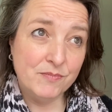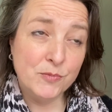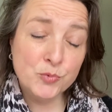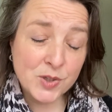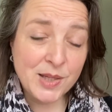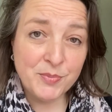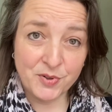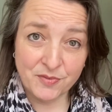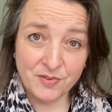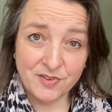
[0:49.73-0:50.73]
Really
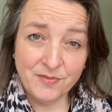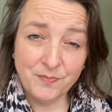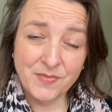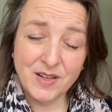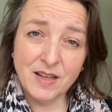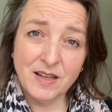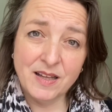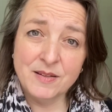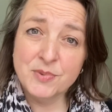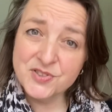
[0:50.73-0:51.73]
beautiful,
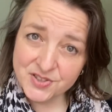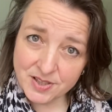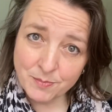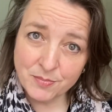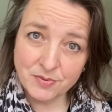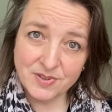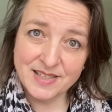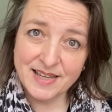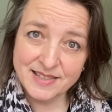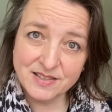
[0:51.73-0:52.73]
but simple. It
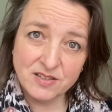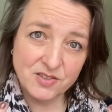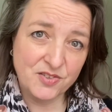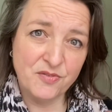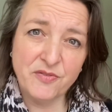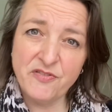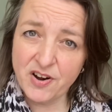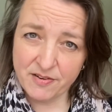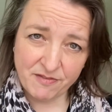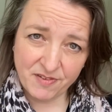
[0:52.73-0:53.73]
has not a
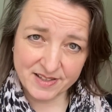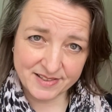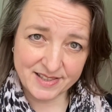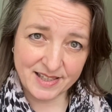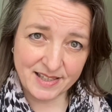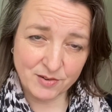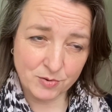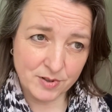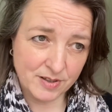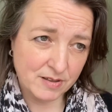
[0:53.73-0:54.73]
very fancy
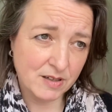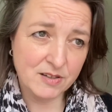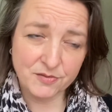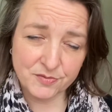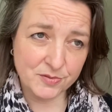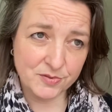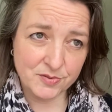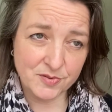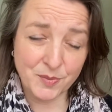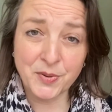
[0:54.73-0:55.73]
or
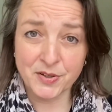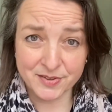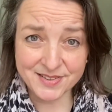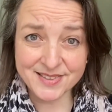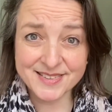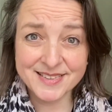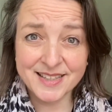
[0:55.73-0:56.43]
colorful appearance.